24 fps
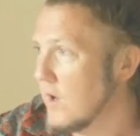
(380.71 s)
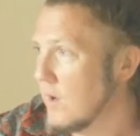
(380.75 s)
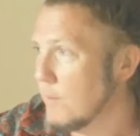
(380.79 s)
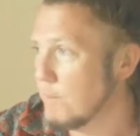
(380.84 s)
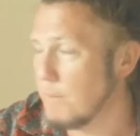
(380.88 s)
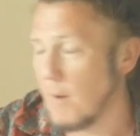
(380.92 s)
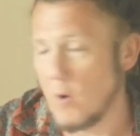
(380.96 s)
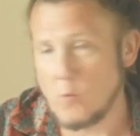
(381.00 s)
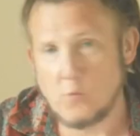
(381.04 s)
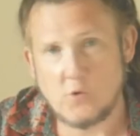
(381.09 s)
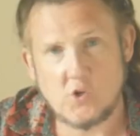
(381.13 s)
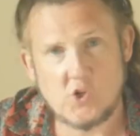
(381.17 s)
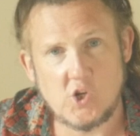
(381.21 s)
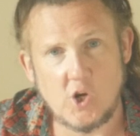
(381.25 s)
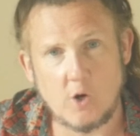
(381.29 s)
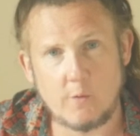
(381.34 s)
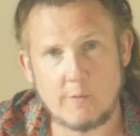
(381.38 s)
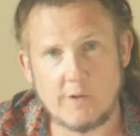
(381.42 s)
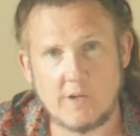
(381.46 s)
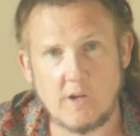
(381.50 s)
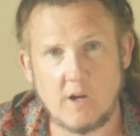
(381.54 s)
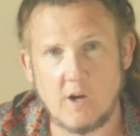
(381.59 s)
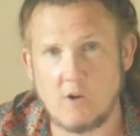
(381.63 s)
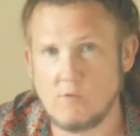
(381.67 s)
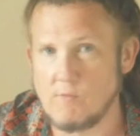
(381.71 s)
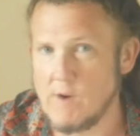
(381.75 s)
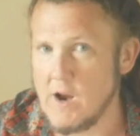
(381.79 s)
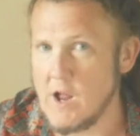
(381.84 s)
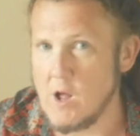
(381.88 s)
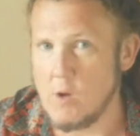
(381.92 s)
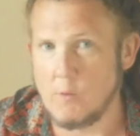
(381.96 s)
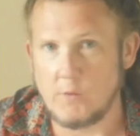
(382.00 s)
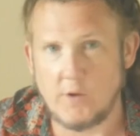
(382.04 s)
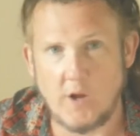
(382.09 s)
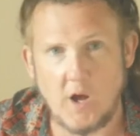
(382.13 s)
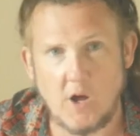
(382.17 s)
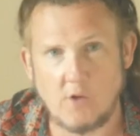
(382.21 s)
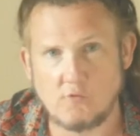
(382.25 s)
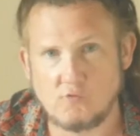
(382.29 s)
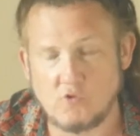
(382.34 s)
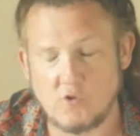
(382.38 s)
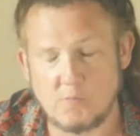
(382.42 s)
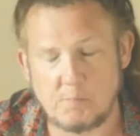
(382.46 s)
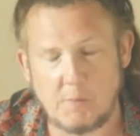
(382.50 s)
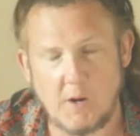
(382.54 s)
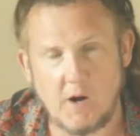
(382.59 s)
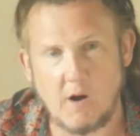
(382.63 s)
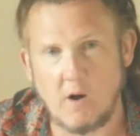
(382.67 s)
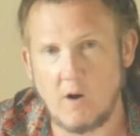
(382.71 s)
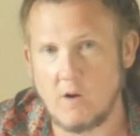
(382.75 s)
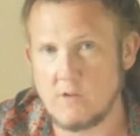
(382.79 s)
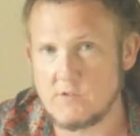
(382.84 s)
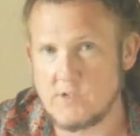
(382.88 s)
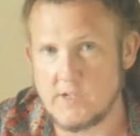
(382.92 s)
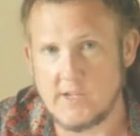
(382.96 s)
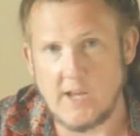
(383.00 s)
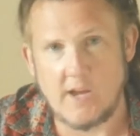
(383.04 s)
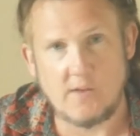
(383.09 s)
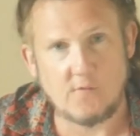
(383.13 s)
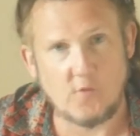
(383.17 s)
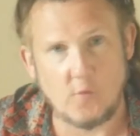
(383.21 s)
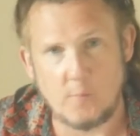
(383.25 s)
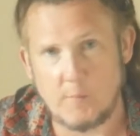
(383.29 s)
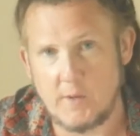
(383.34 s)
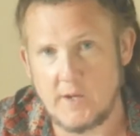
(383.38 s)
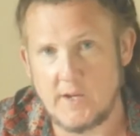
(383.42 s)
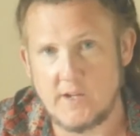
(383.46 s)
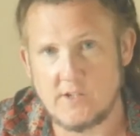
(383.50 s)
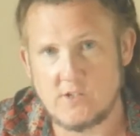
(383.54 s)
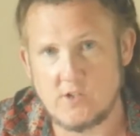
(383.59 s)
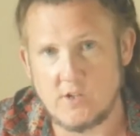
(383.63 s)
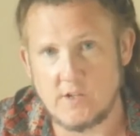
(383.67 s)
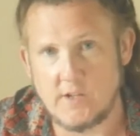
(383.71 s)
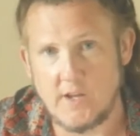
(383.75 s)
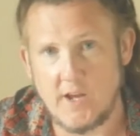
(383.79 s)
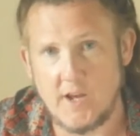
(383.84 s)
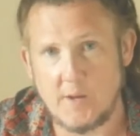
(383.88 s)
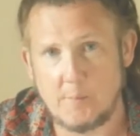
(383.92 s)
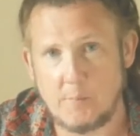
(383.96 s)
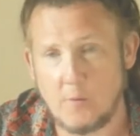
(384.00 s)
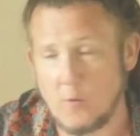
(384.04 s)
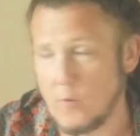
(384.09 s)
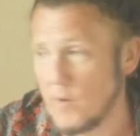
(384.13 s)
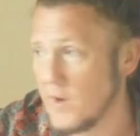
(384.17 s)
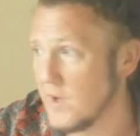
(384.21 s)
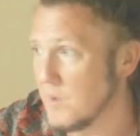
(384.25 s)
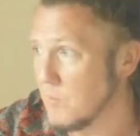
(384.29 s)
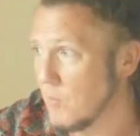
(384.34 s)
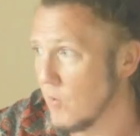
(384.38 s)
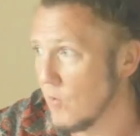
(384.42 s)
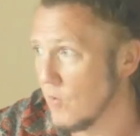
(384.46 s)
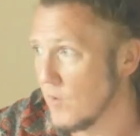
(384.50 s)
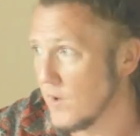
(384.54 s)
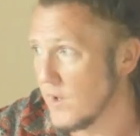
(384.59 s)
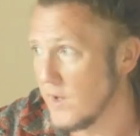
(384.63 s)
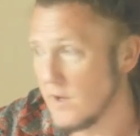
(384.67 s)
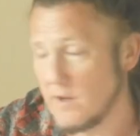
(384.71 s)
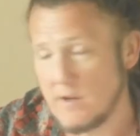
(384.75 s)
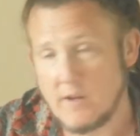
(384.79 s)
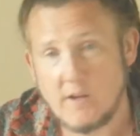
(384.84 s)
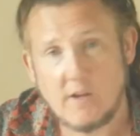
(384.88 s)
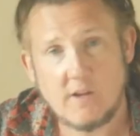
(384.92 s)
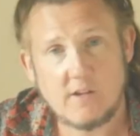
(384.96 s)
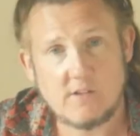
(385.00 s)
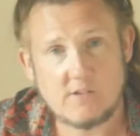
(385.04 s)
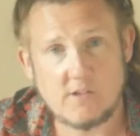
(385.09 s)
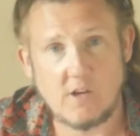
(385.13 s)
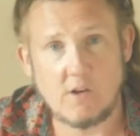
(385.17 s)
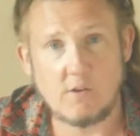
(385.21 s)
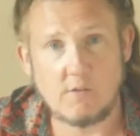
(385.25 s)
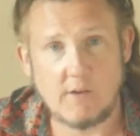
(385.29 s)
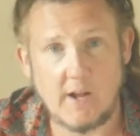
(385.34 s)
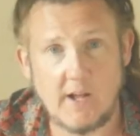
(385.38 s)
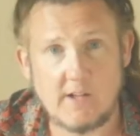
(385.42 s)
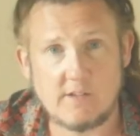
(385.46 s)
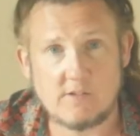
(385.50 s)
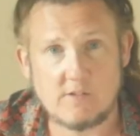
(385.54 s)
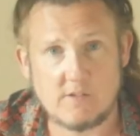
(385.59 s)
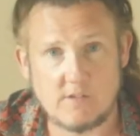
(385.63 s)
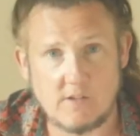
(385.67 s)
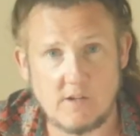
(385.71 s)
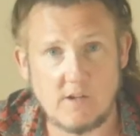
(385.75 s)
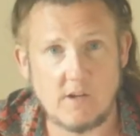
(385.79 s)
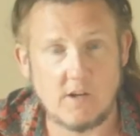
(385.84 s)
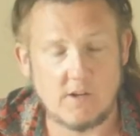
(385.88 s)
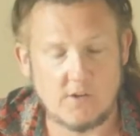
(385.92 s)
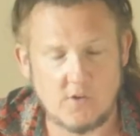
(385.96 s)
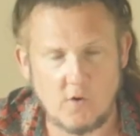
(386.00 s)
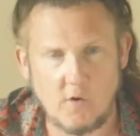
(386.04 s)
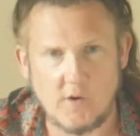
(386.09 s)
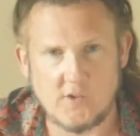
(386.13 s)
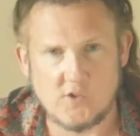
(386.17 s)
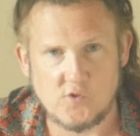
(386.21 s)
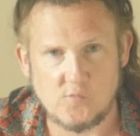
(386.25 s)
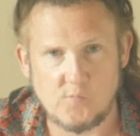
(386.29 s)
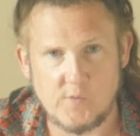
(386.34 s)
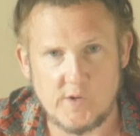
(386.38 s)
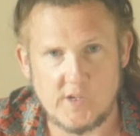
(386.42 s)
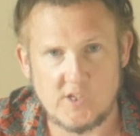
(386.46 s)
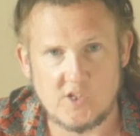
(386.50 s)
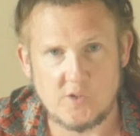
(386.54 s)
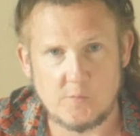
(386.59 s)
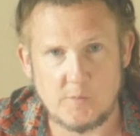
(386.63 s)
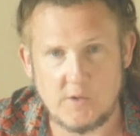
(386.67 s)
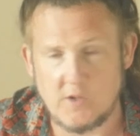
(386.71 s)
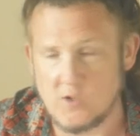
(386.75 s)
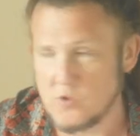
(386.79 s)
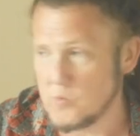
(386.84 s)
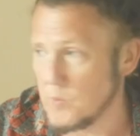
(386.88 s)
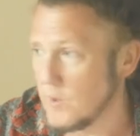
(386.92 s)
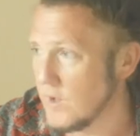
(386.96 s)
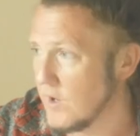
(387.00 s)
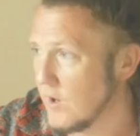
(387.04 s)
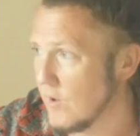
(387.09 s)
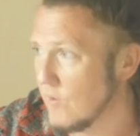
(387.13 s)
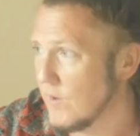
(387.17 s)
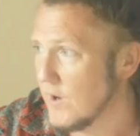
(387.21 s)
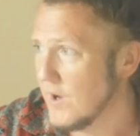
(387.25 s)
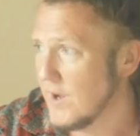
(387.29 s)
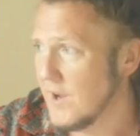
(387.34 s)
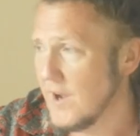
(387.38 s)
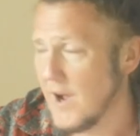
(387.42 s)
Bulk showing at around 100 baht to get from here to the airport in the morning. So that's nice and reasonable as well.